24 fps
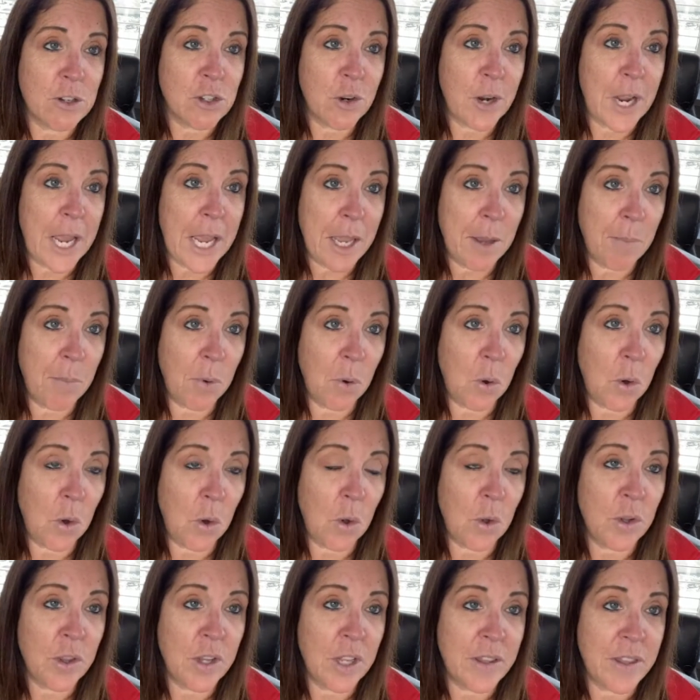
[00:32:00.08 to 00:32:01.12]

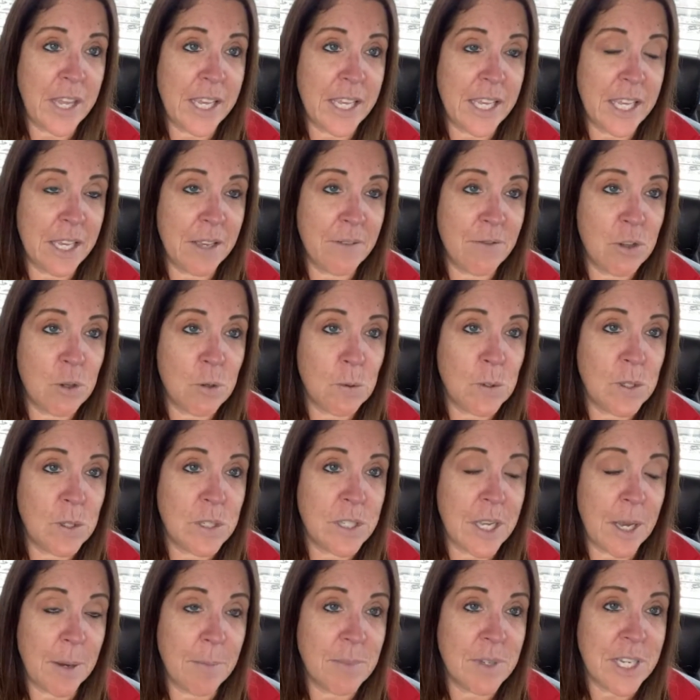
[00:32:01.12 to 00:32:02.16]
able, that they give you
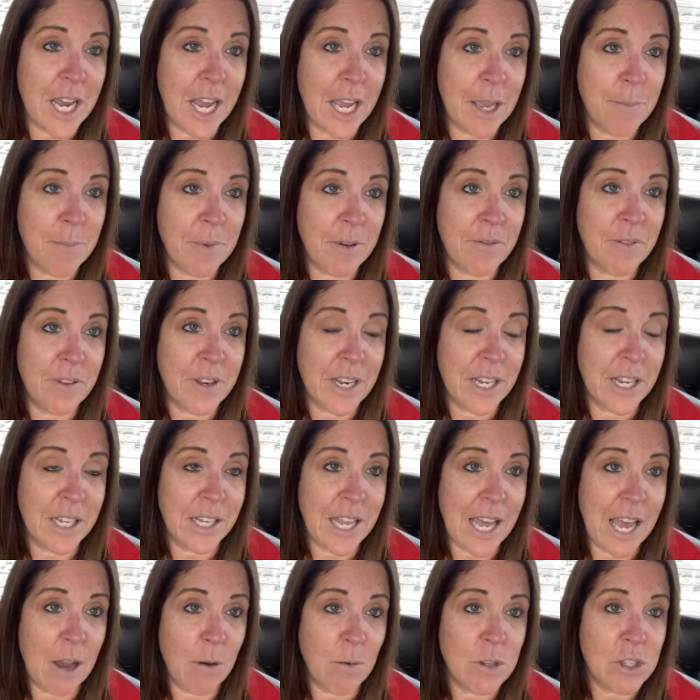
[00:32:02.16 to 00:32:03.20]
some type of an
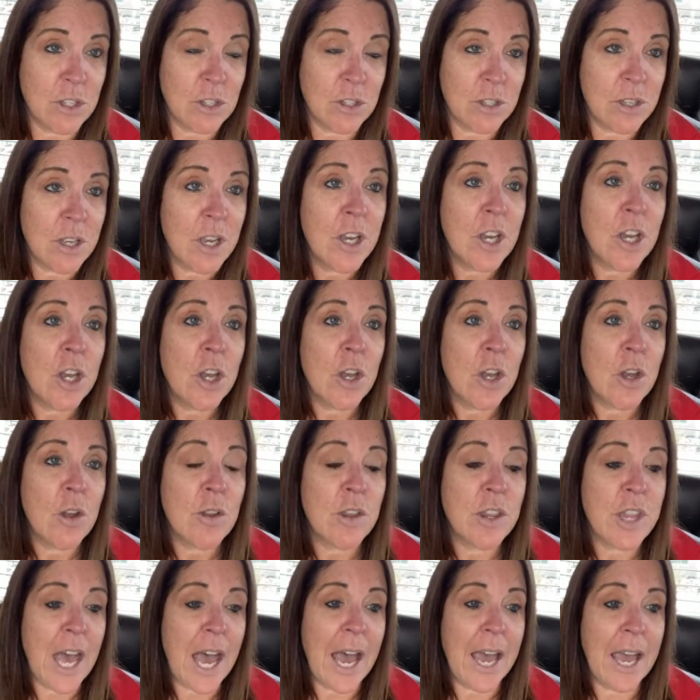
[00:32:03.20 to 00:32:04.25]
allowance
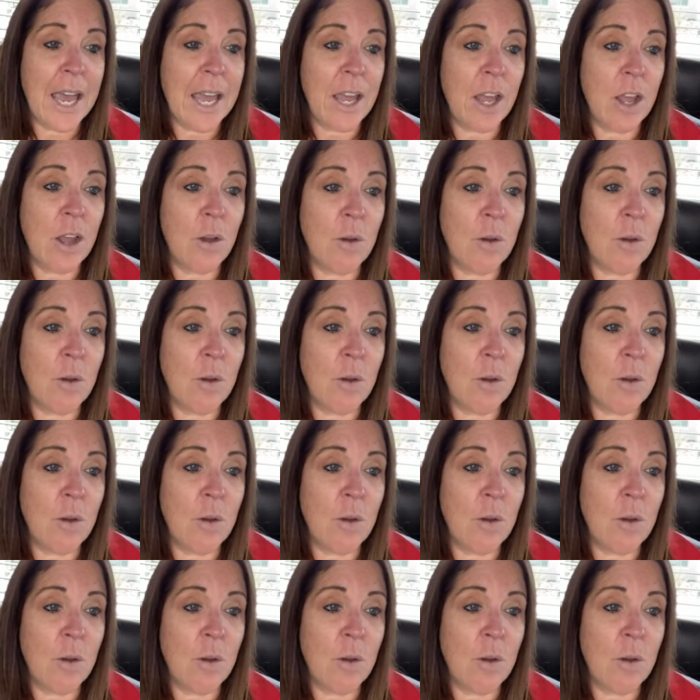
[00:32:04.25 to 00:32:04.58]
that